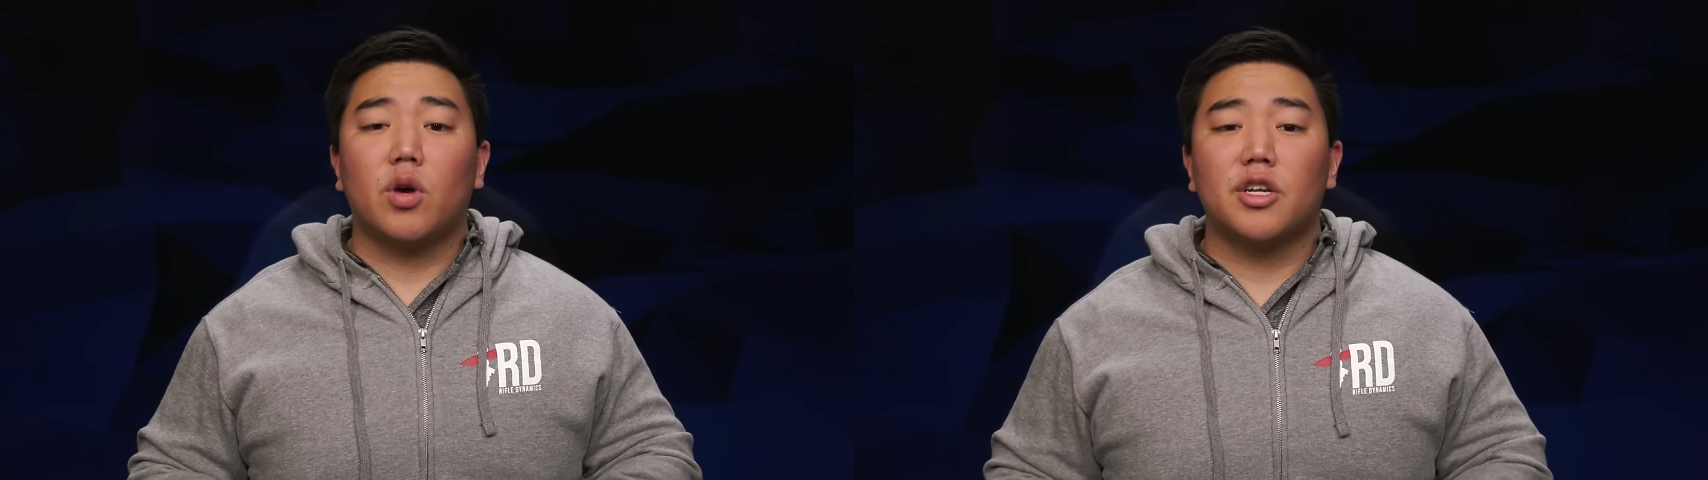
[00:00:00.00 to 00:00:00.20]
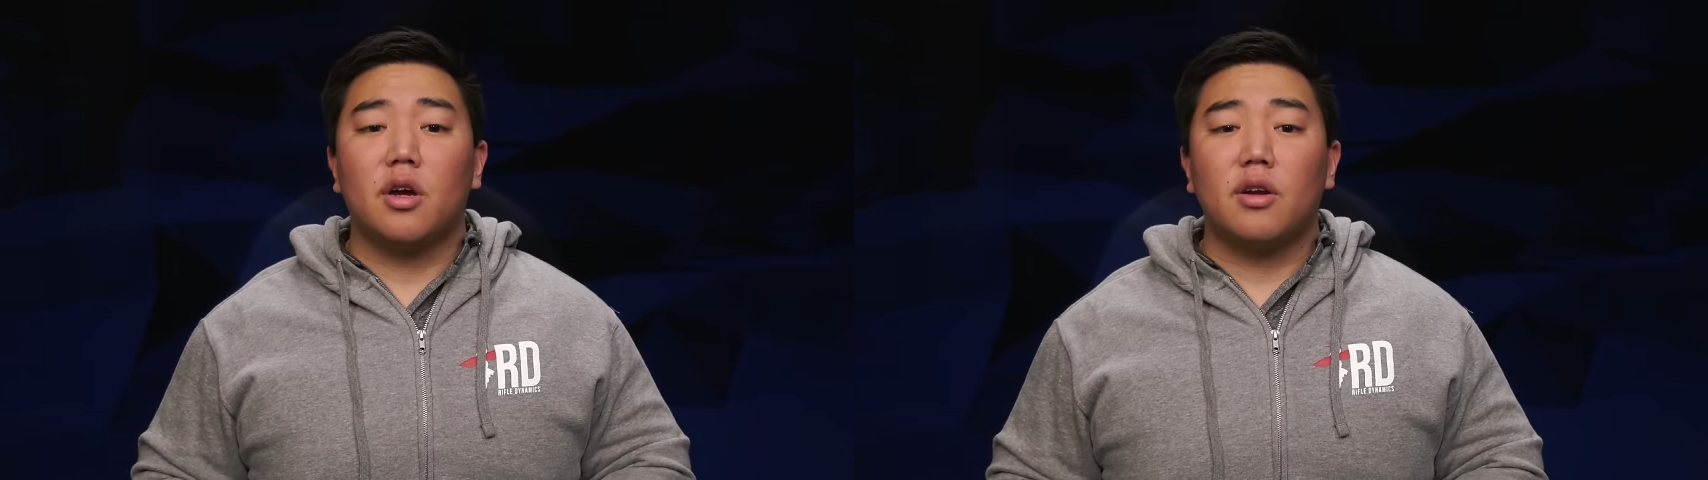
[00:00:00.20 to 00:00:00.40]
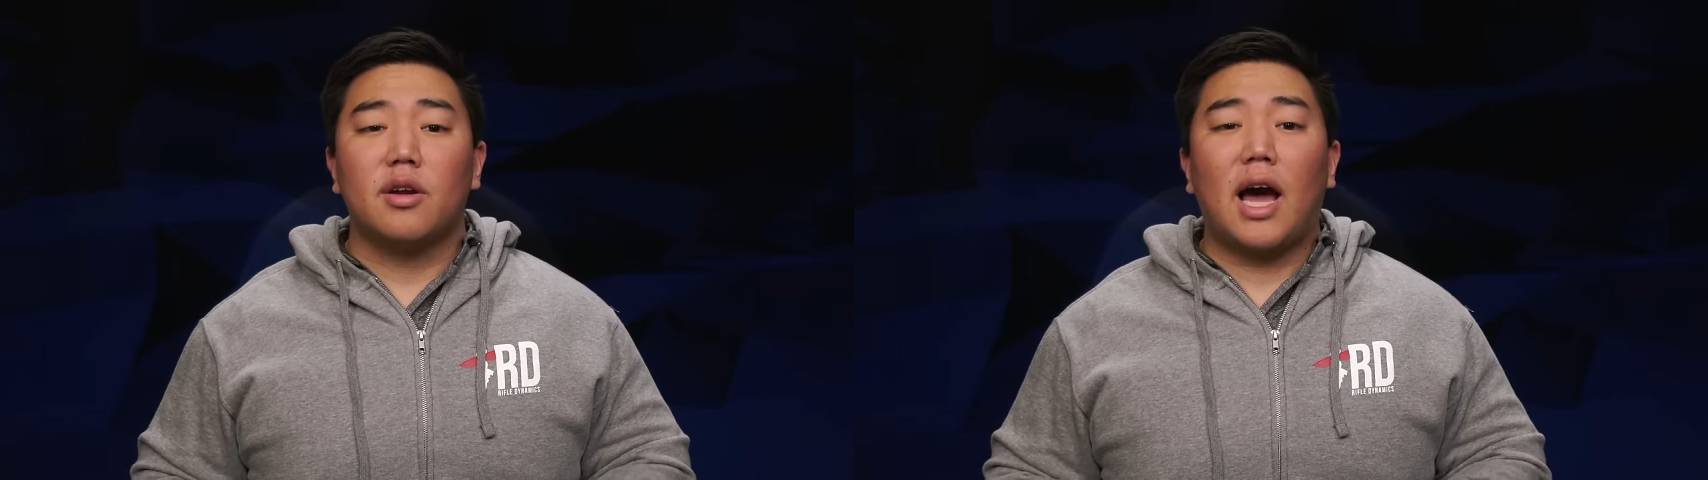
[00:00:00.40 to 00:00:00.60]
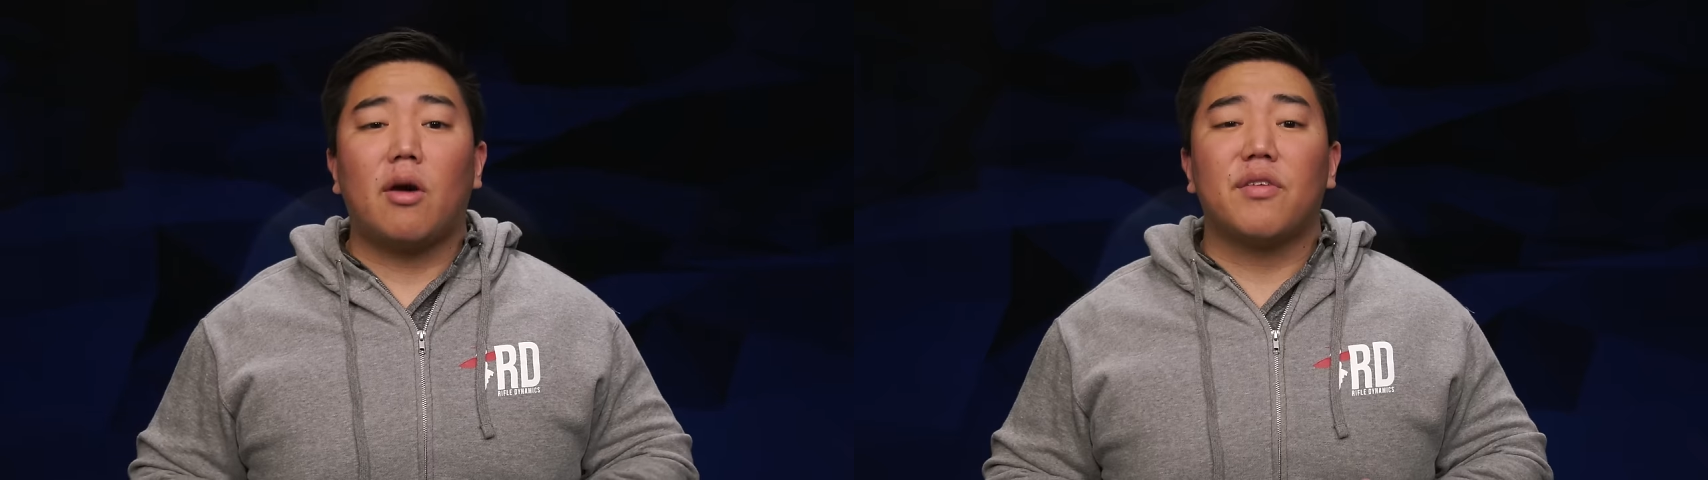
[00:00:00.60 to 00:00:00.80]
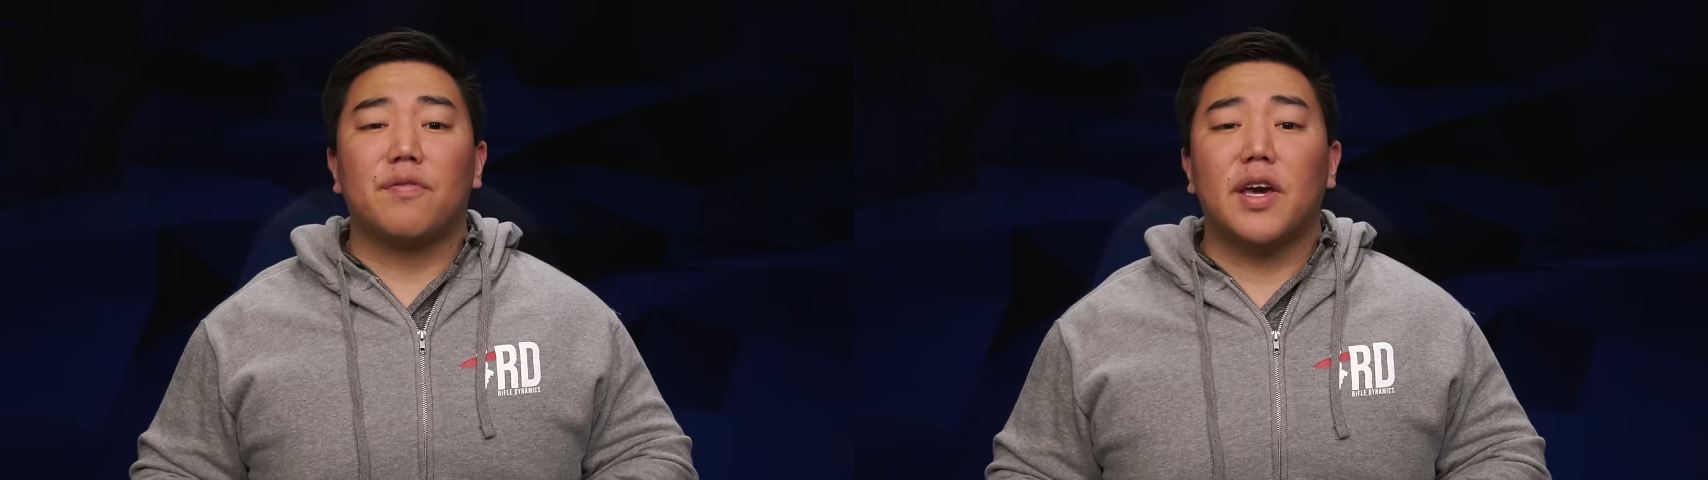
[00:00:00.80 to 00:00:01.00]
rundown on
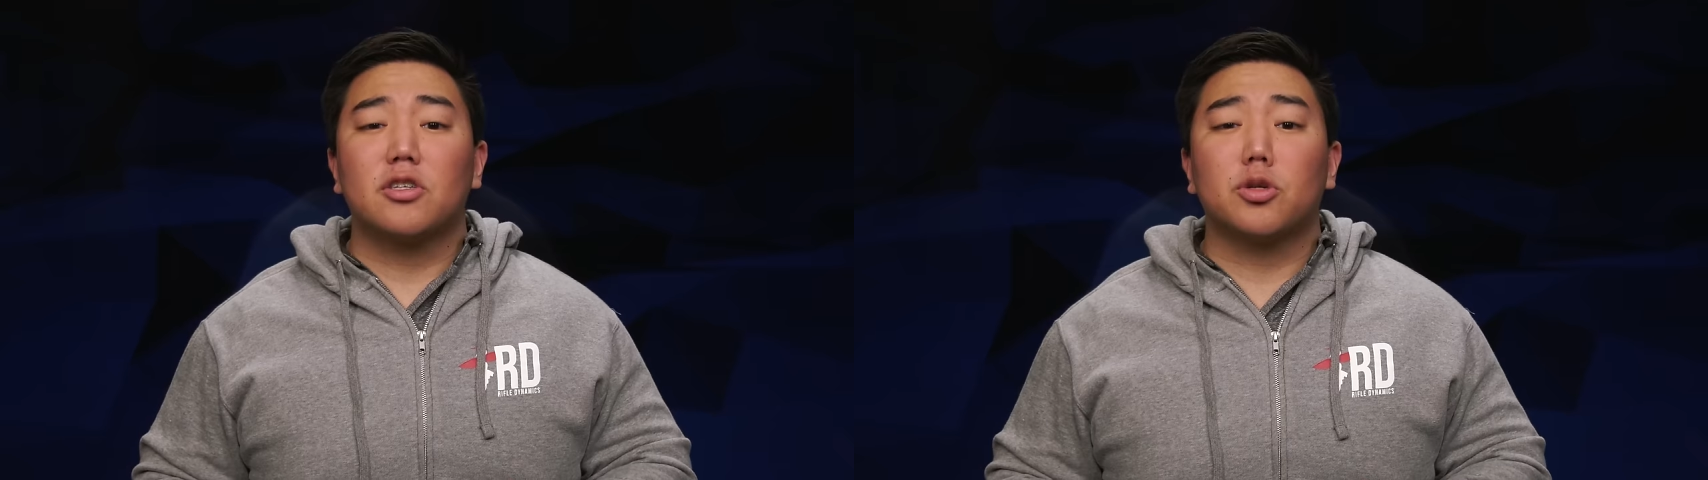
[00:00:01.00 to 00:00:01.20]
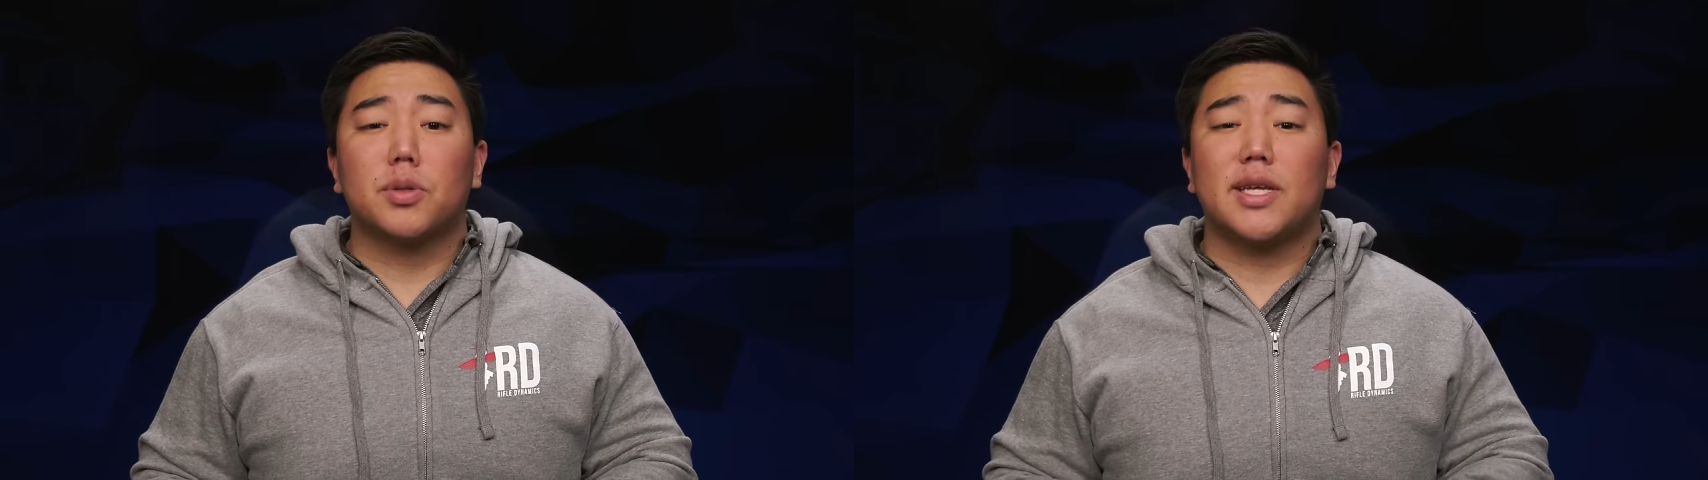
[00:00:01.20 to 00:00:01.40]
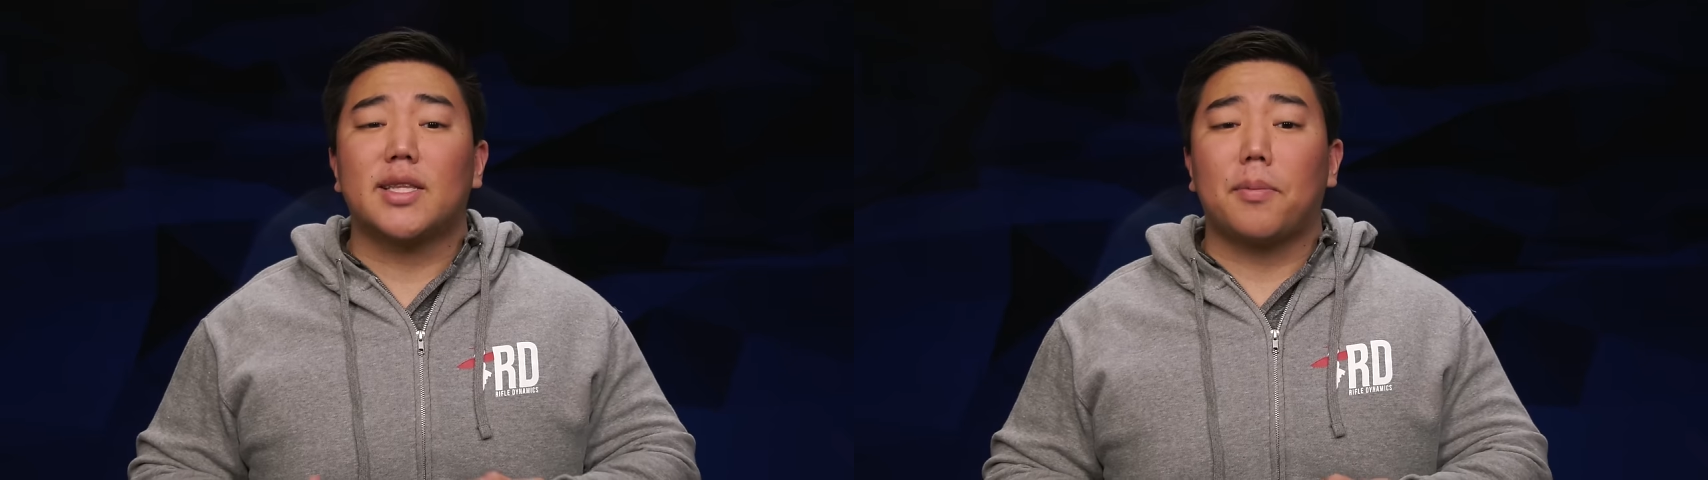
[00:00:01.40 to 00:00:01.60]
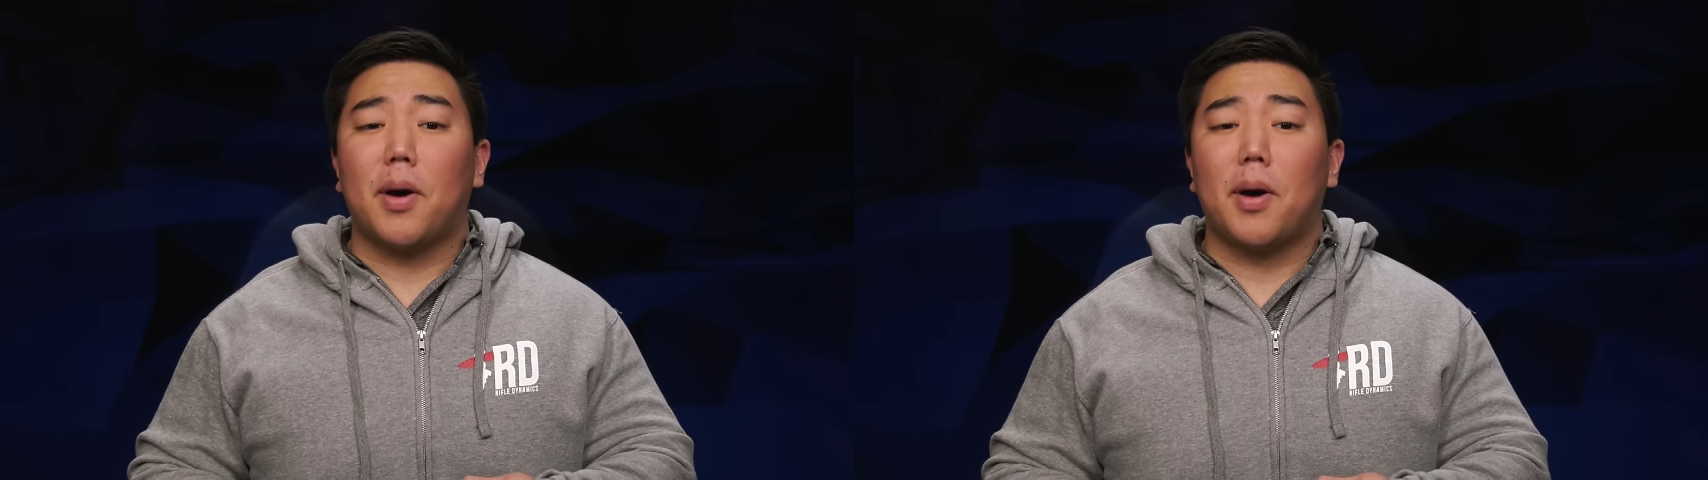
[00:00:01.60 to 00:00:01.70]
how it fails to protect the